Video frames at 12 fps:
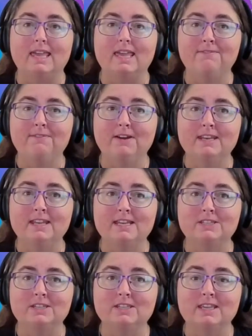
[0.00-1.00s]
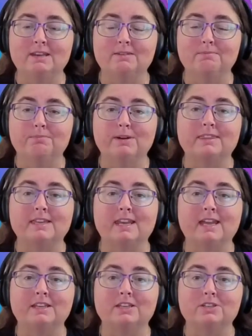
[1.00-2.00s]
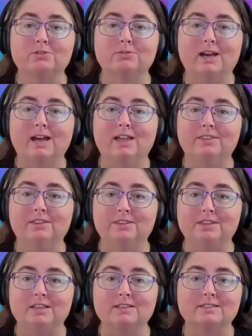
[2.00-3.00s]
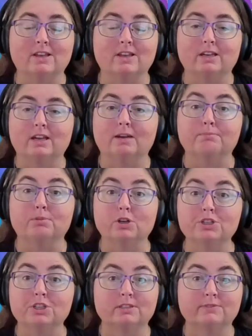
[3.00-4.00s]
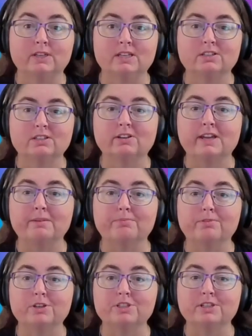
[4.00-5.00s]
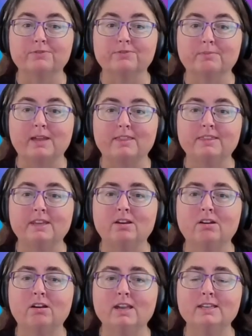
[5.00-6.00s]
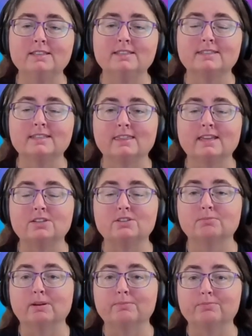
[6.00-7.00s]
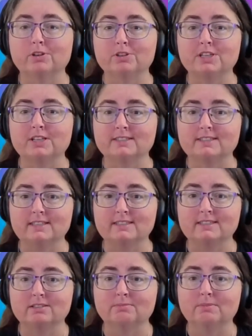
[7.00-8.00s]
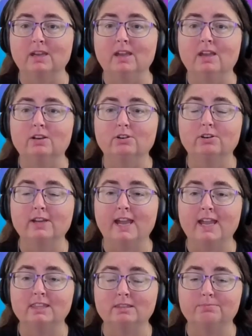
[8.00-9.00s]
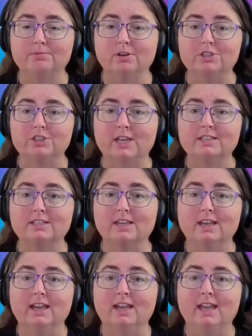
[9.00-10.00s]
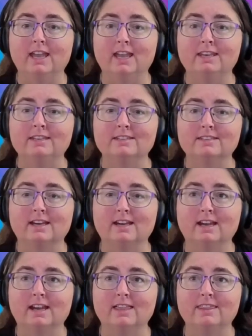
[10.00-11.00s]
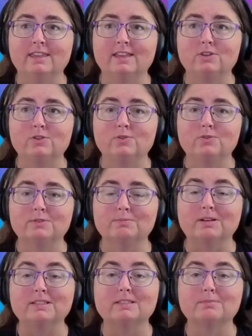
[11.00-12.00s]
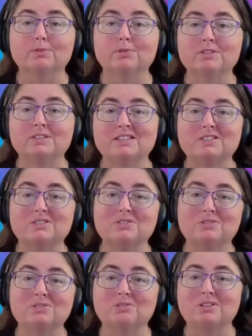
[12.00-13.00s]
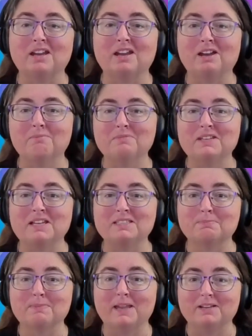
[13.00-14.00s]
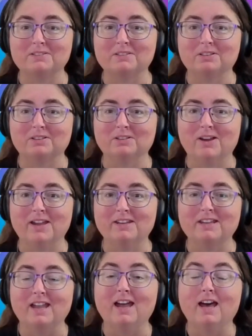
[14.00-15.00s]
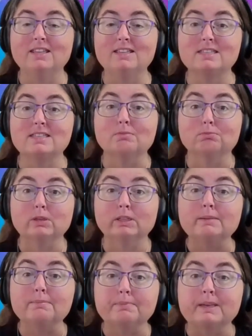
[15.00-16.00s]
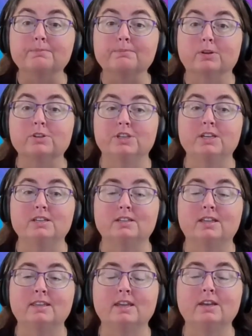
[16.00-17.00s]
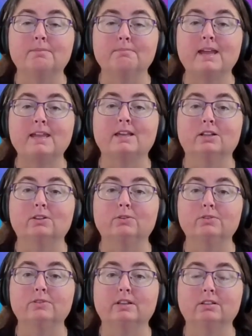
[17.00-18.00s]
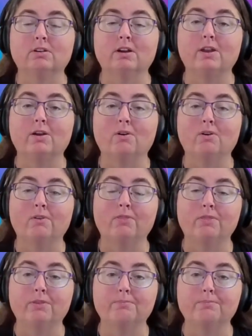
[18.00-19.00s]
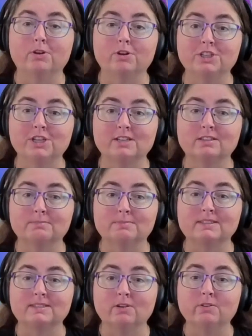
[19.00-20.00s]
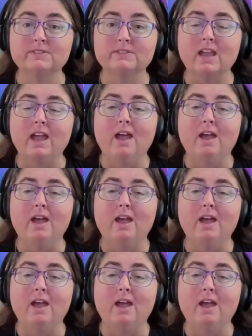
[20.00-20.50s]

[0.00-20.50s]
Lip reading: If I need to then break that out into other things like a project, if I need to create a project from that, then I can send that to my project system, create the project, and then use my support desk to do the updates back to the client. Unless it's a really big project, and then I may include the client on the project themselves.